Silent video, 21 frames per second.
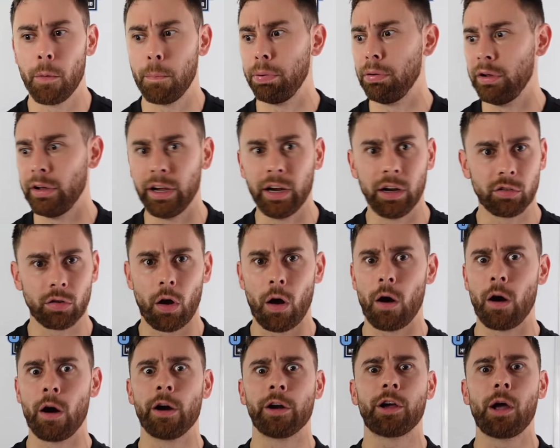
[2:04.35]
Plays
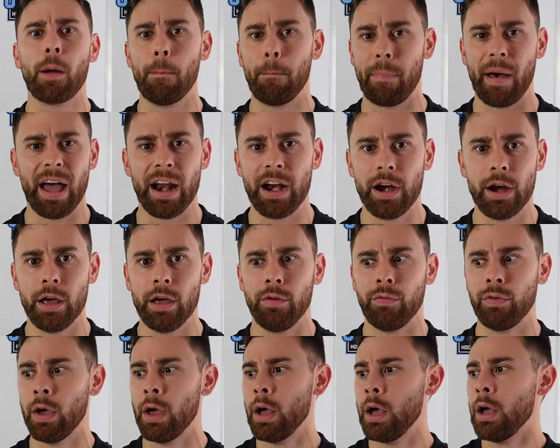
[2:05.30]
hard,
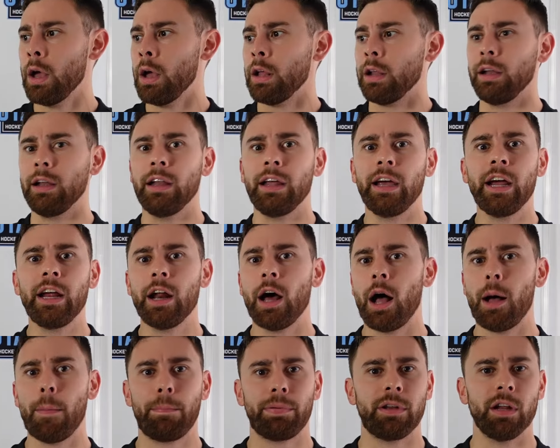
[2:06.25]
competitive, lit
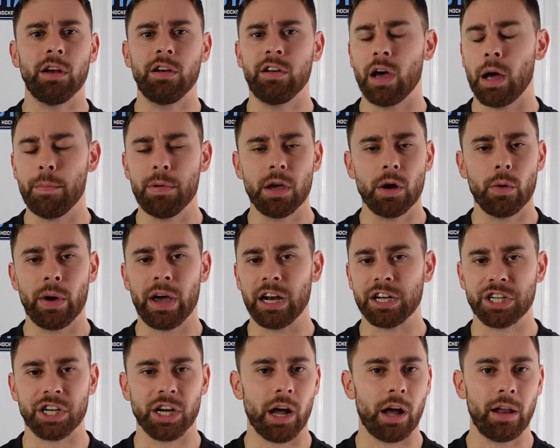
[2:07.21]
up the
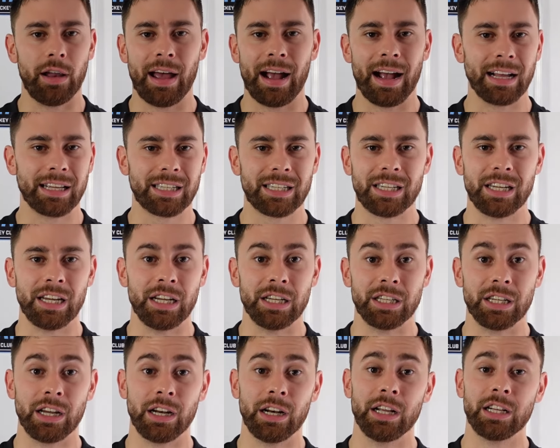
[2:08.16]
WHL last
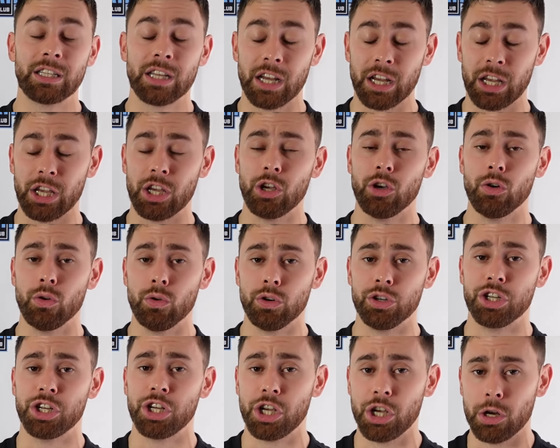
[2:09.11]
season. It's a
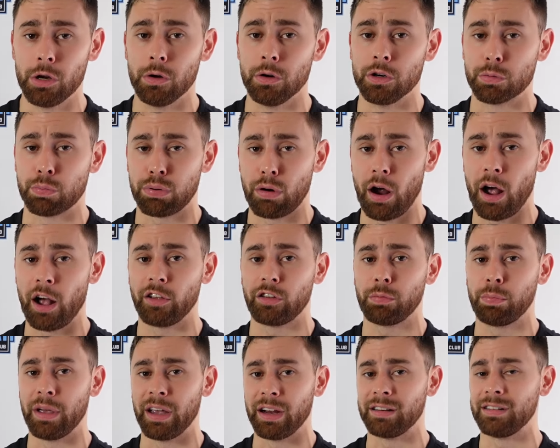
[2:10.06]
huge
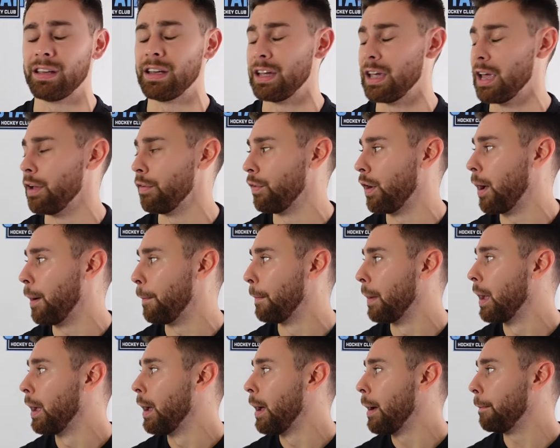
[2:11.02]
prospect to give
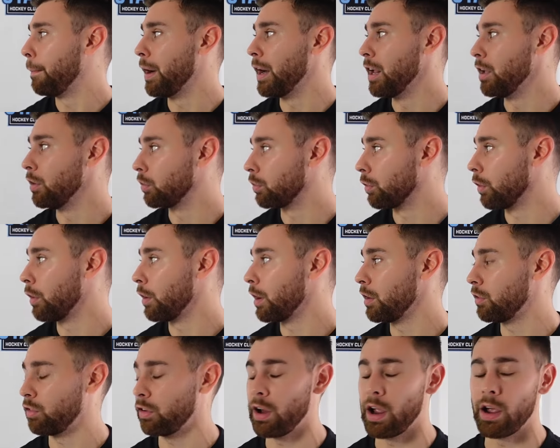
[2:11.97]
up. But in
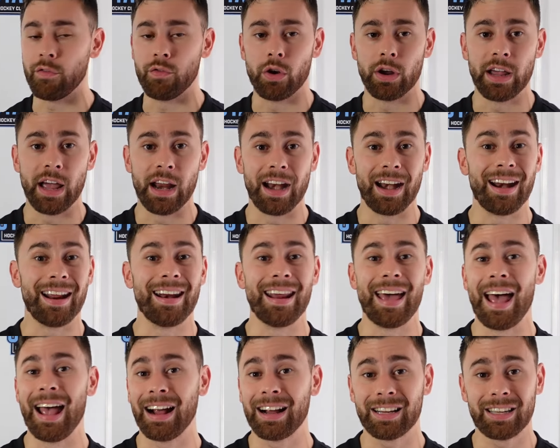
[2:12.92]
Sergachev, you're getting an
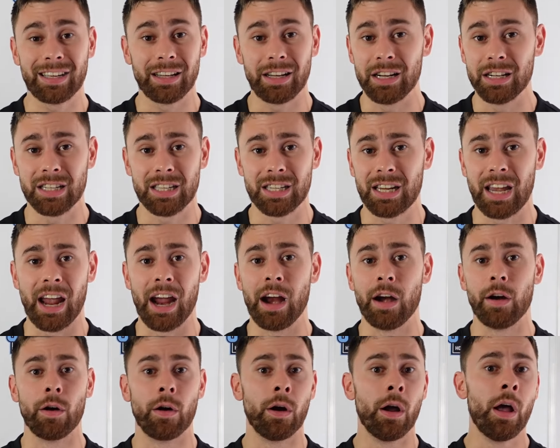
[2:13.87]
excellent
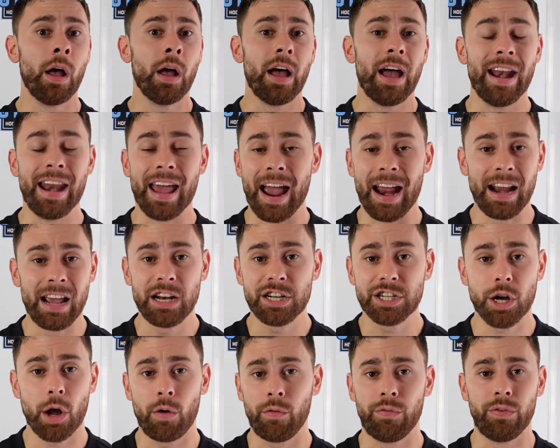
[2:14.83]
skater, an
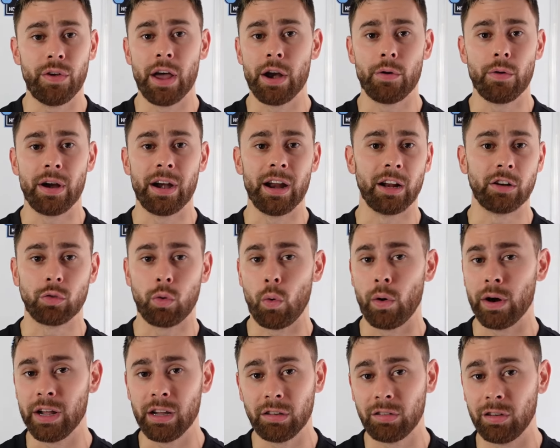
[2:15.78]
NHL veteran at
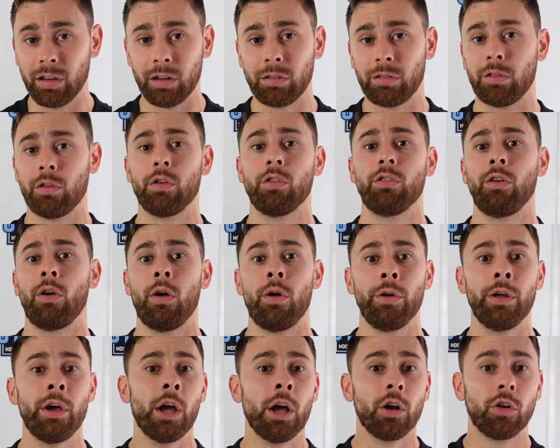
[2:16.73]
26 years
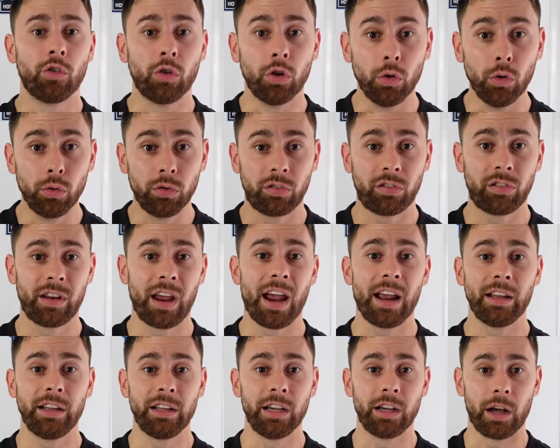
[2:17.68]
old, two
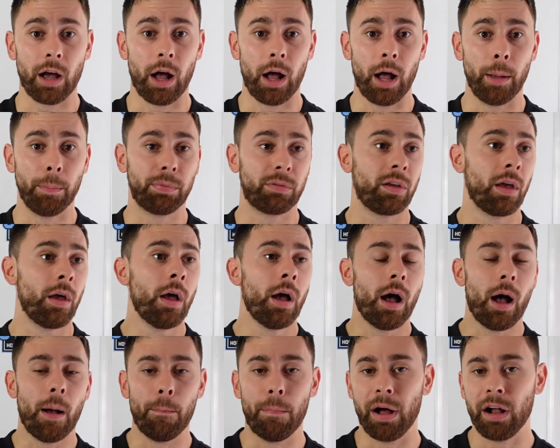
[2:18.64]
Stanley Cups,
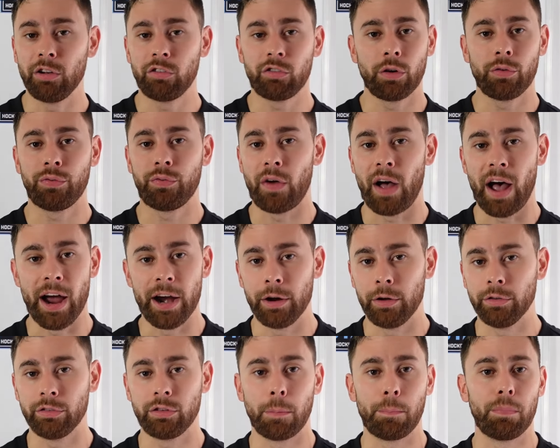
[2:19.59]
a bunch of
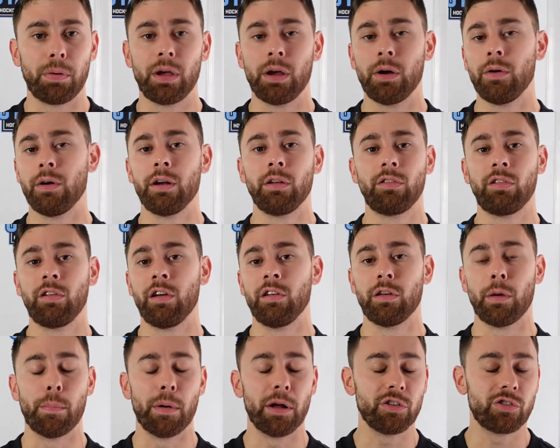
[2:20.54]
finals
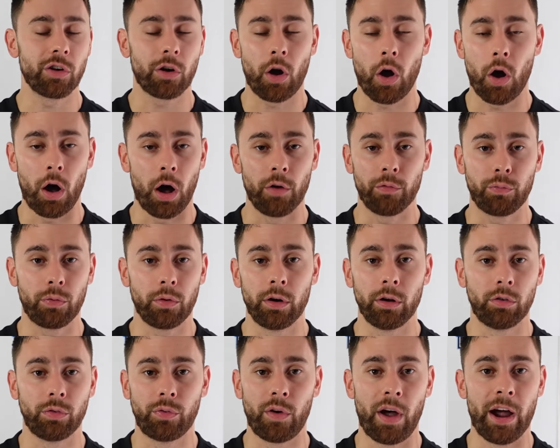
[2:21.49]
appearances, a bunch of
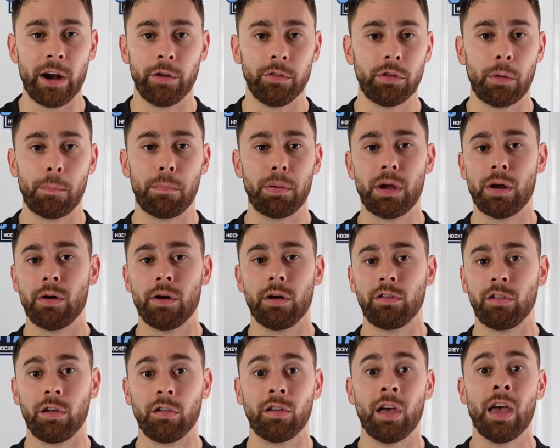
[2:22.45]
conference finals
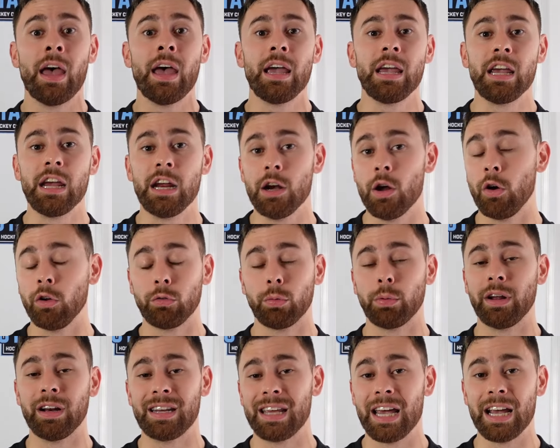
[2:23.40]
appearances. He knows
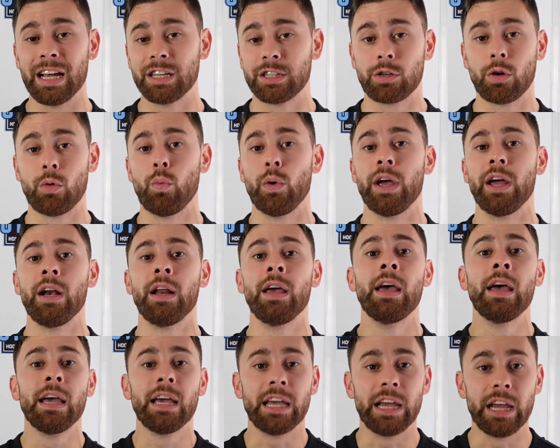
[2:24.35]
what it takes to win.
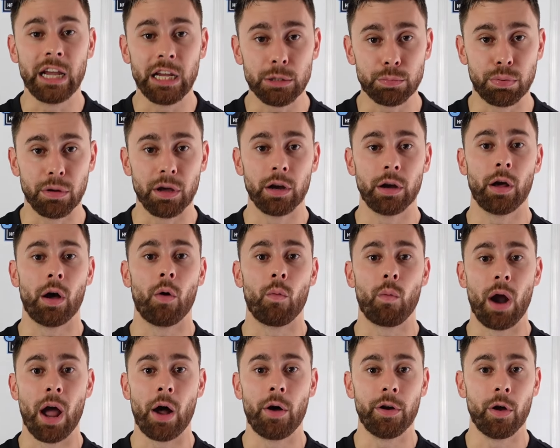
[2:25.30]
He's been
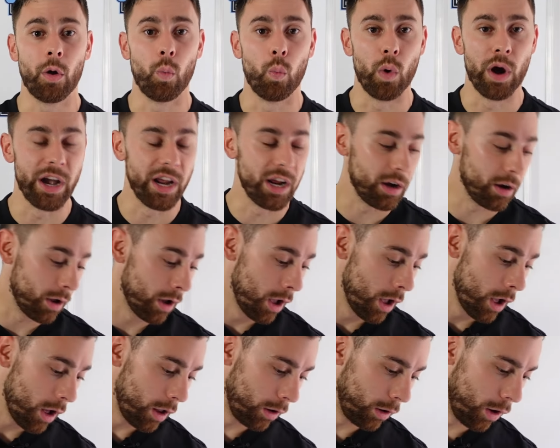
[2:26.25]
around a winning
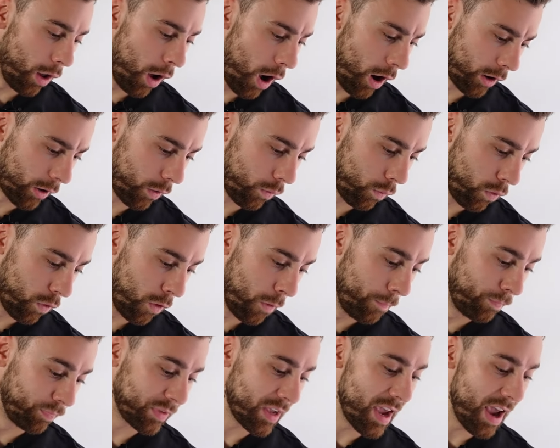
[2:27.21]
locker
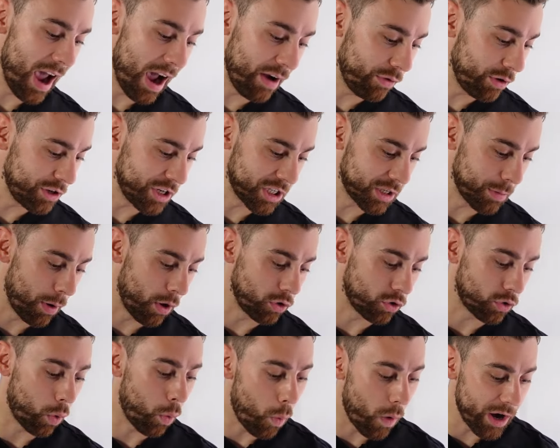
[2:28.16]
room. He averages
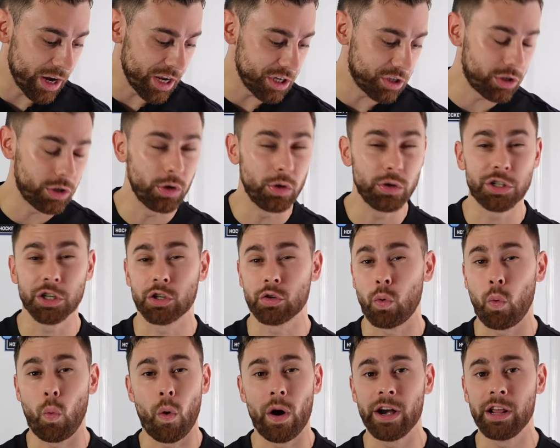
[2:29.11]
about 22 to
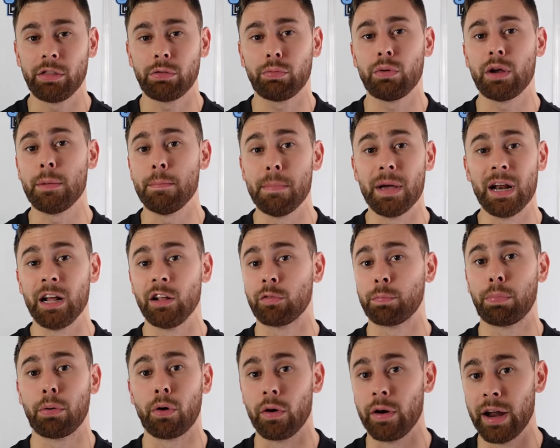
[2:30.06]
23 minutes
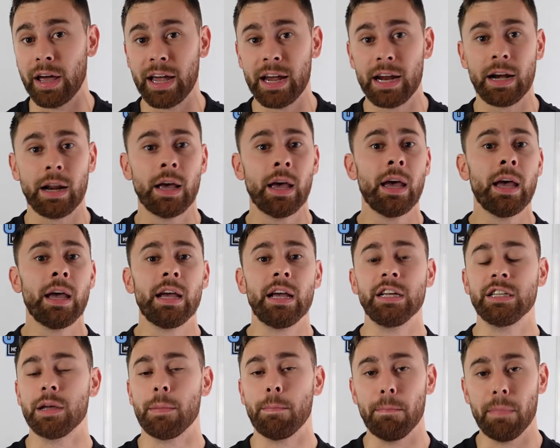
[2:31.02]
per night.
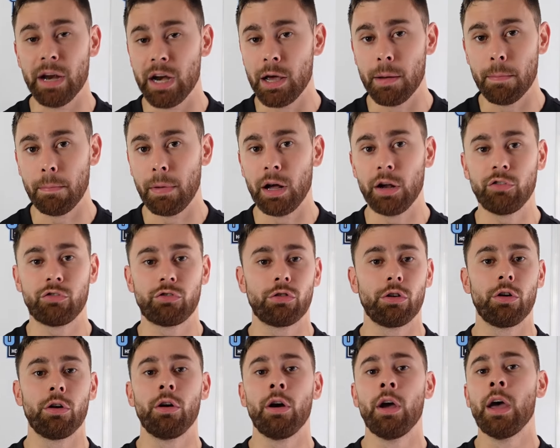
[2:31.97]
He's a minute
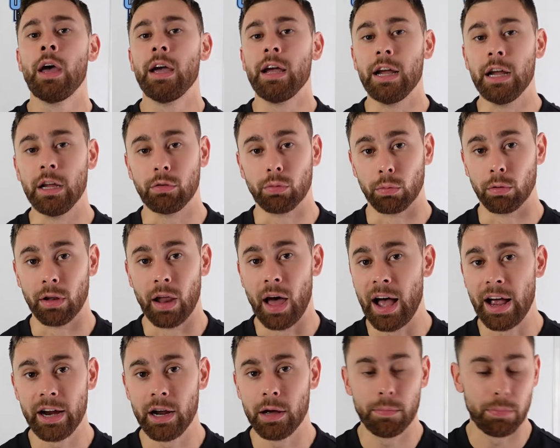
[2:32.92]
muncher. He's
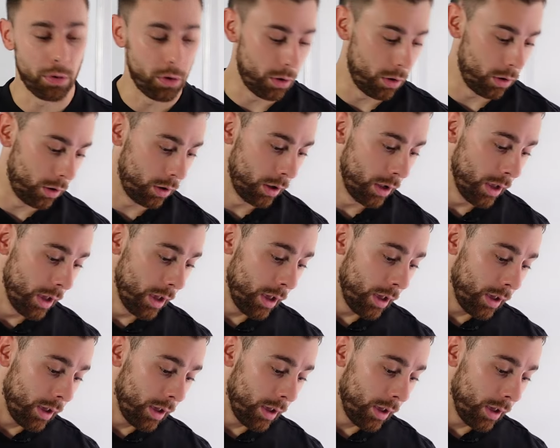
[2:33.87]
reliable.